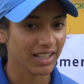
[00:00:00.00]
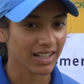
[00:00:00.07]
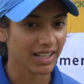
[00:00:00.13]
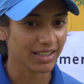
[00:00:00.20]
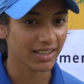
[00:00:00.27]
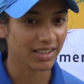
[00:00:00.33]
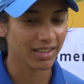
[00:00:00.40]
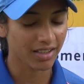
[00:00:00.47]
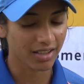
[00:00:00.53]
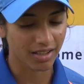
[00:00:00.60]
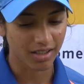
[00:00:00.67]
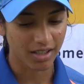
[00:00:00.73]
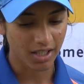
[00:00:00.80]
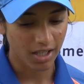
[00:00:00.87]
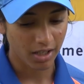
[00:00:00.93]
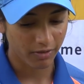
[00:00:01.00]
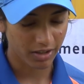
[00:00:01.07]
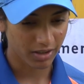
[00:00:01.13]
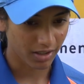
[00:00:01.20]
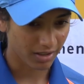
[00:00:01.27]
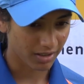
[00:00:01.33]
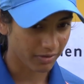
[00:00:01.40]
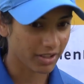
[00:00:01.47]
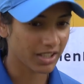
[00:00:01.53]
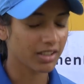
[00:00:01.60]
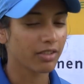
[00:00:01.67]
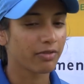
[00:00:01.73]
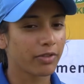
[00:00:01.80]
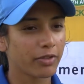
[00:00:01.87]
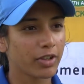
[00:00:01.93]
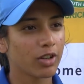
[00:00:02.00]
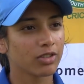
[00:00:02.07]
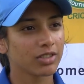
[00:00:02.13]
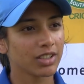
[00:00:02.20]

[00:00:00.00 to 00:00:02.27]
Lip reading: And I think winning the 50-over